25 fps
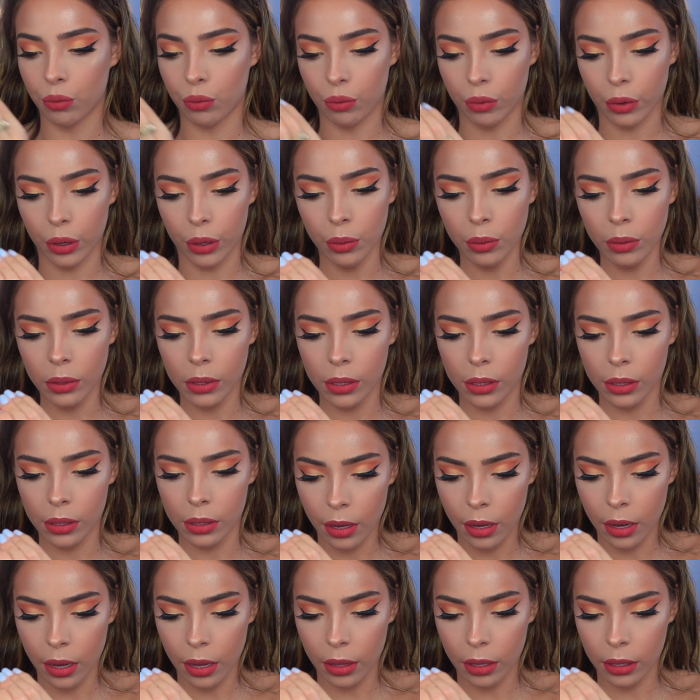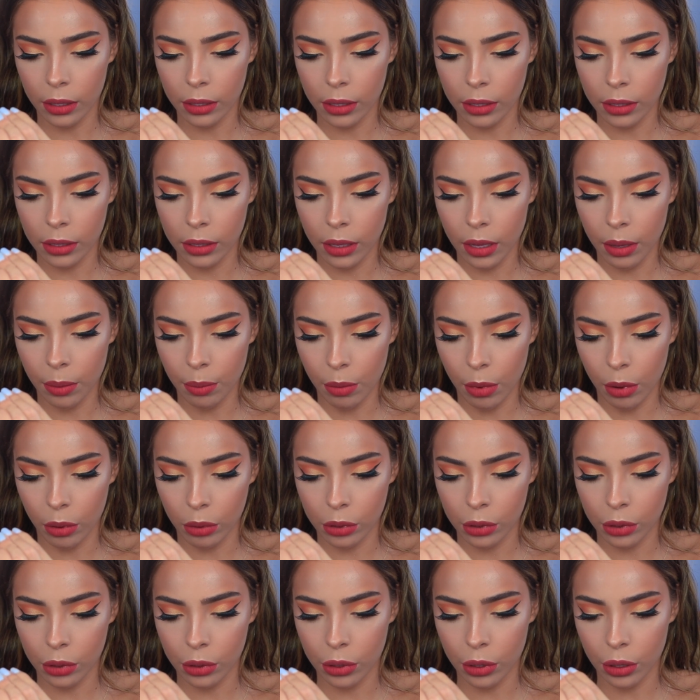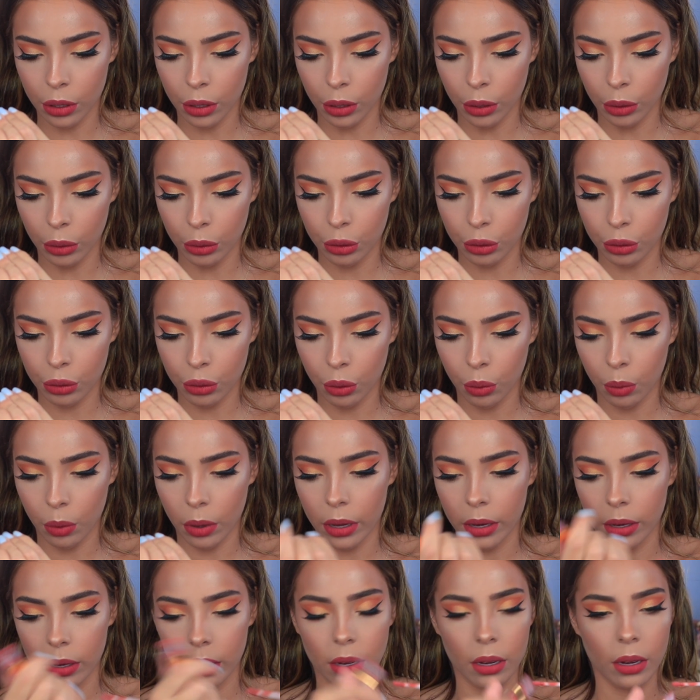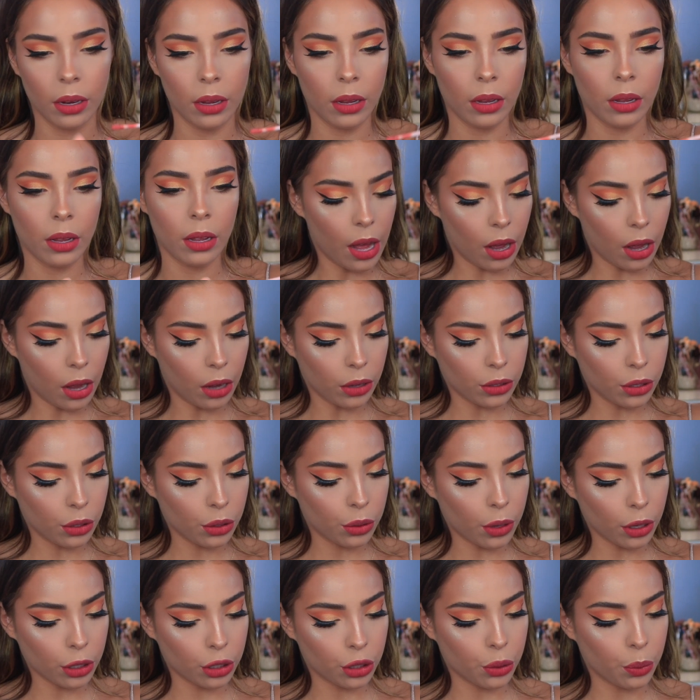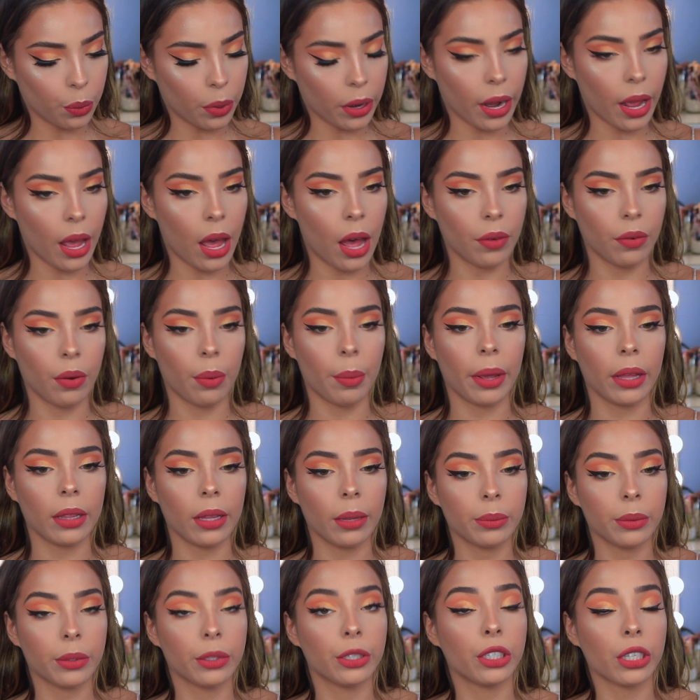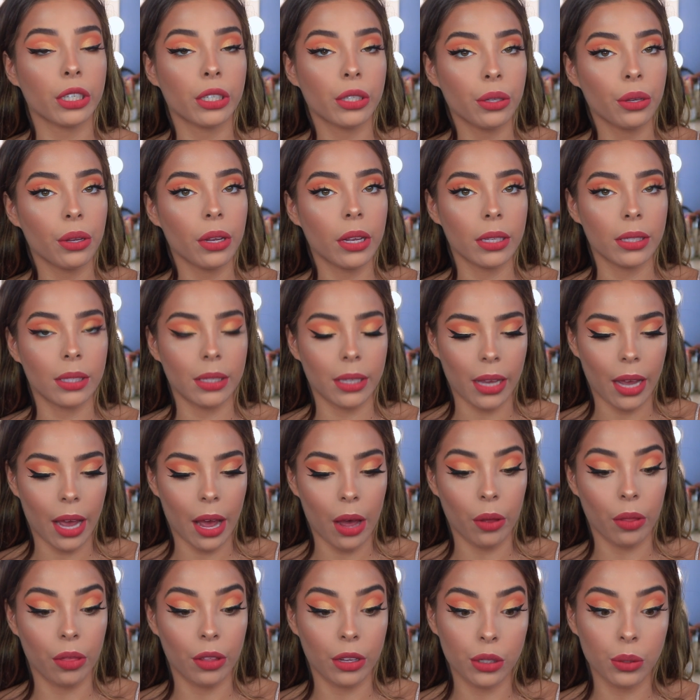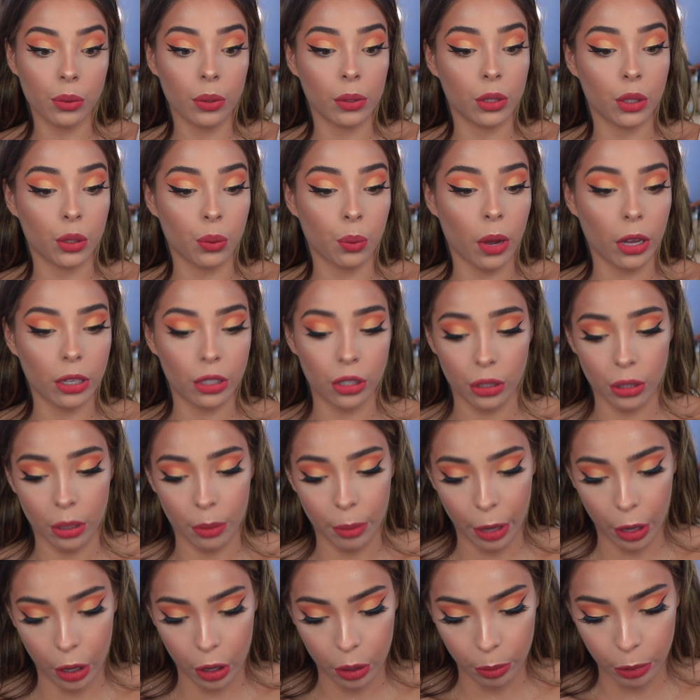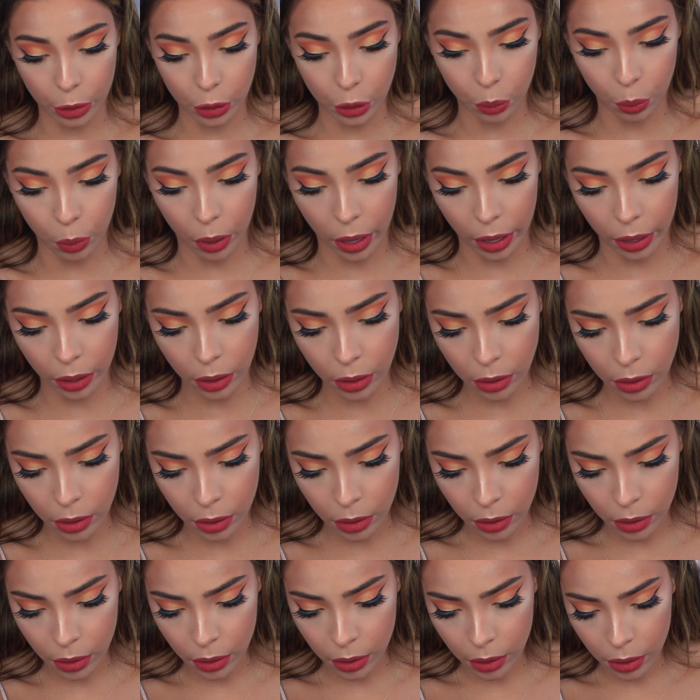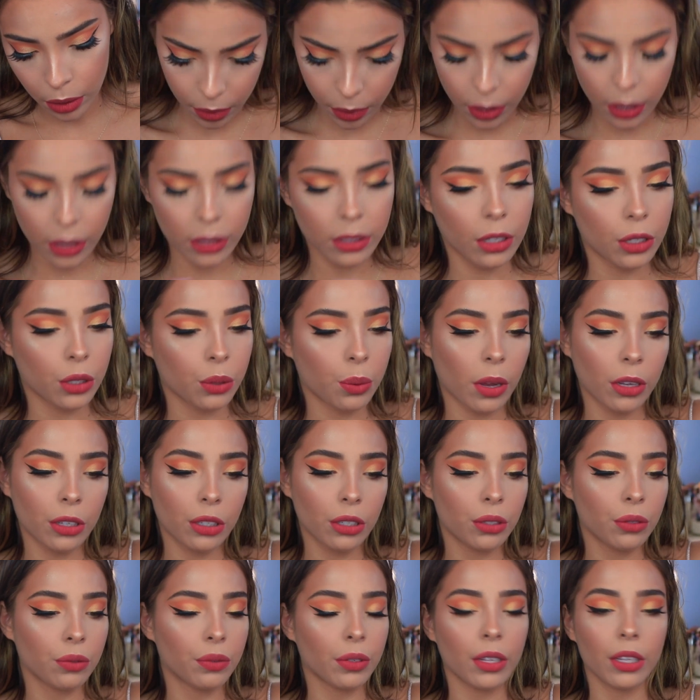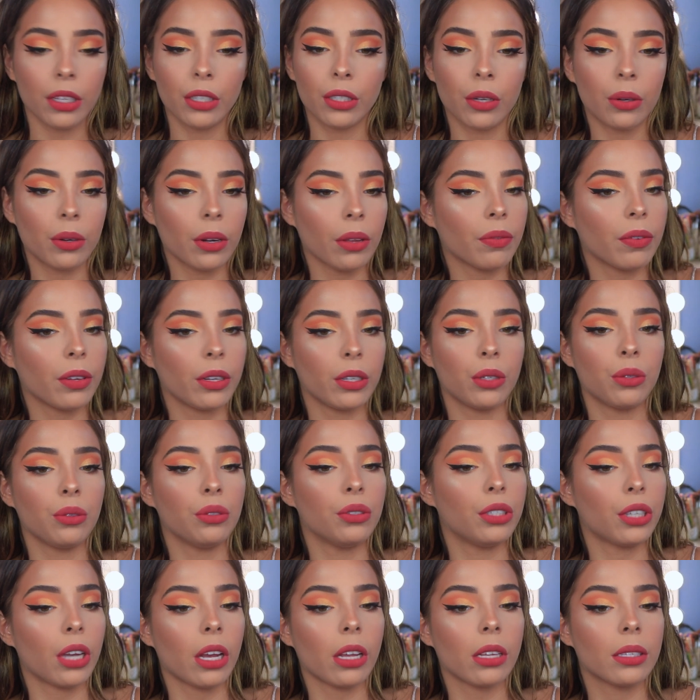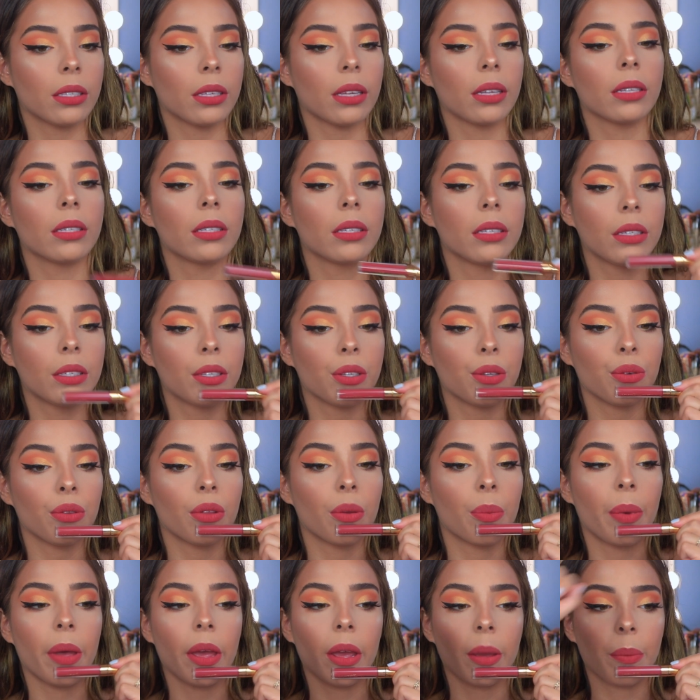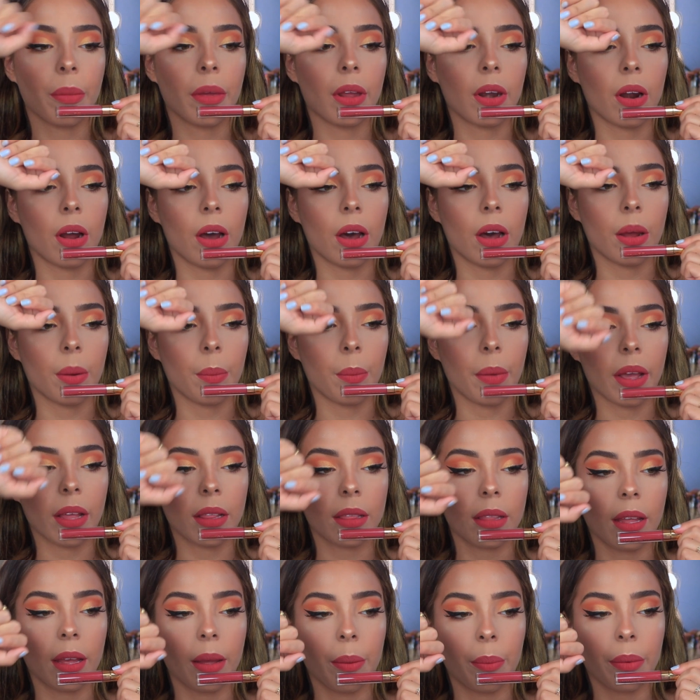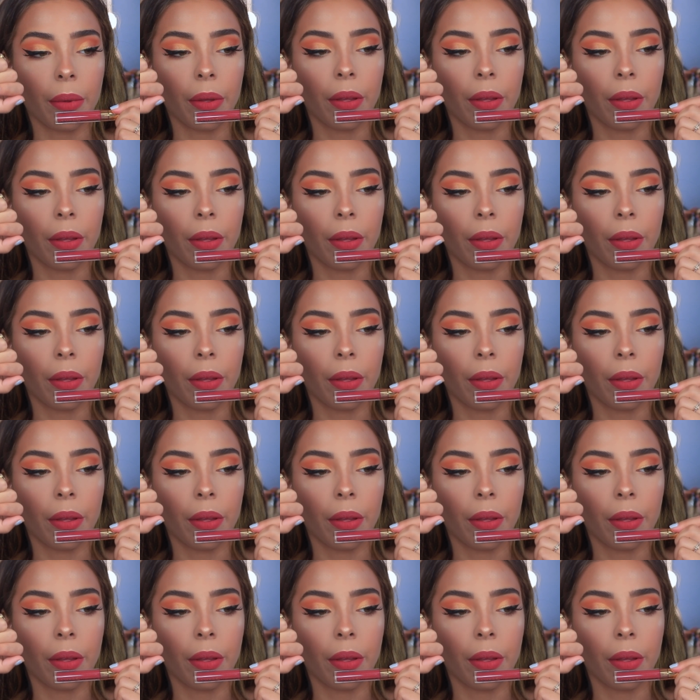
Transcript: Route, and this is the most neutral one. I'll also swatch the one I have on my lips just so you can see how this one swatches on my arm as well, because the swatches really don't even do justice to the pigment on my lip.